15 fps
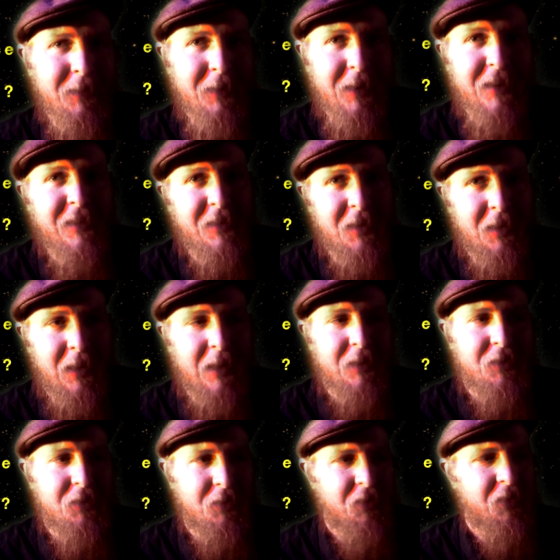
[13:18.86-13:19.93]
dice
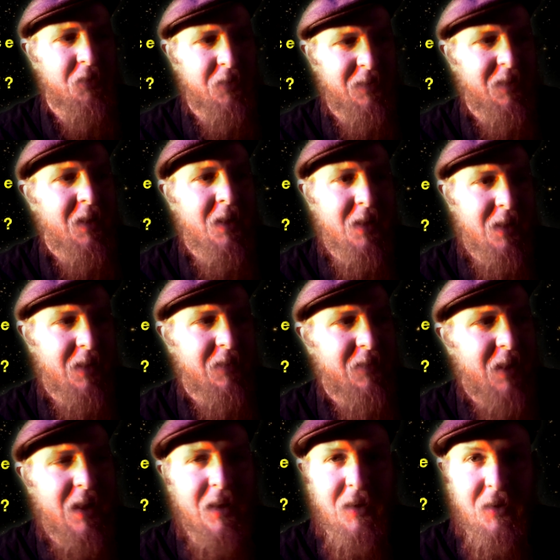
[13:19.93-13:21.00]
collection is
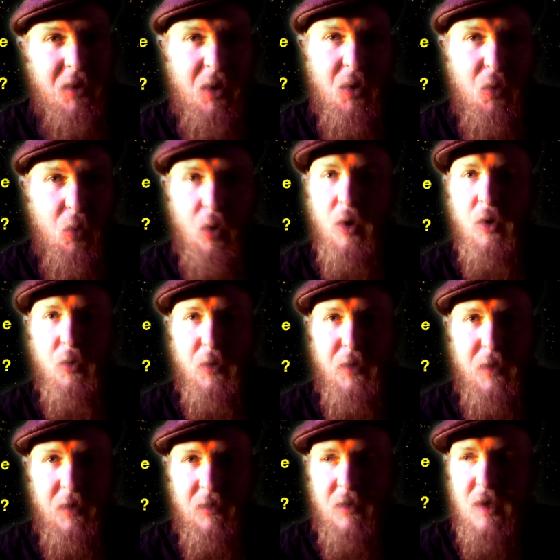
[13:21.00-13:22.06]
not going to work with
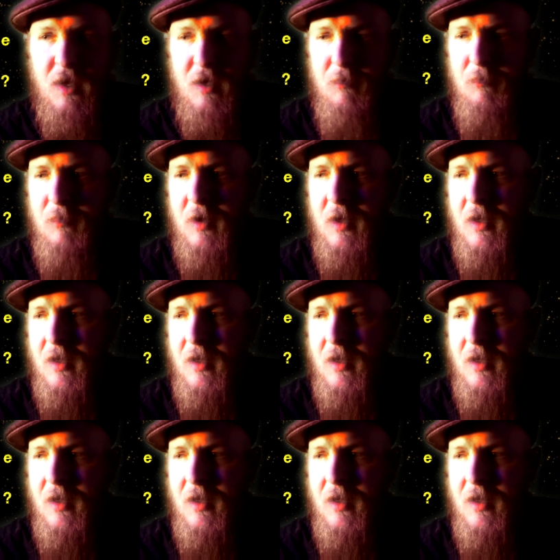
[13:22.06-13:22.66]
this game.